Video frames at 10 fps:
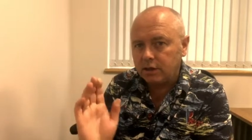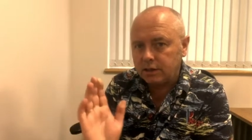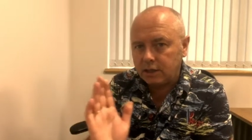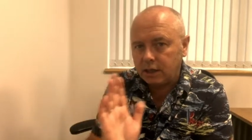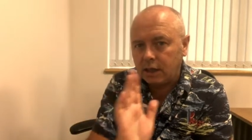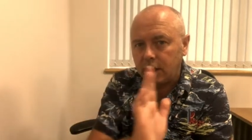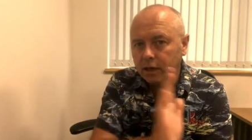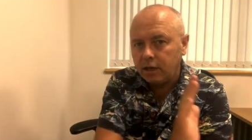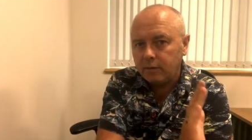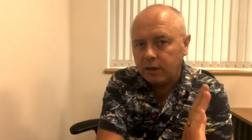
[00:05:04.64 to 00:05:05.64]
take a
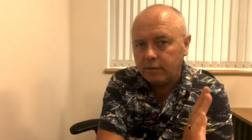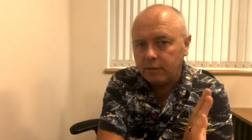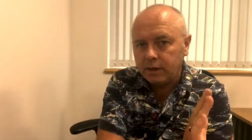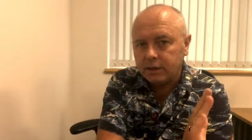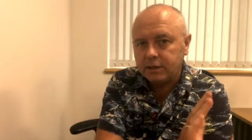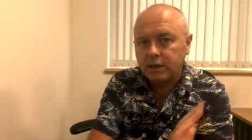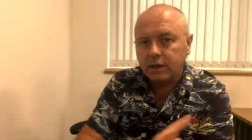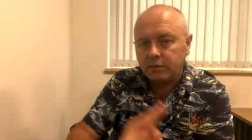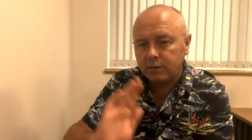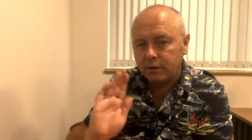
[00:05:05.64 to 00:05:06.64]
little bit of a
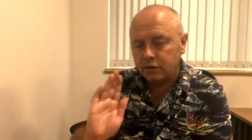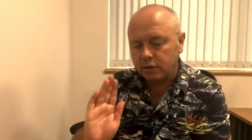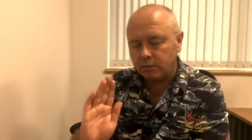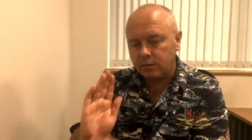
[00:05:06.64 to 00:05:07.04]
backseat because the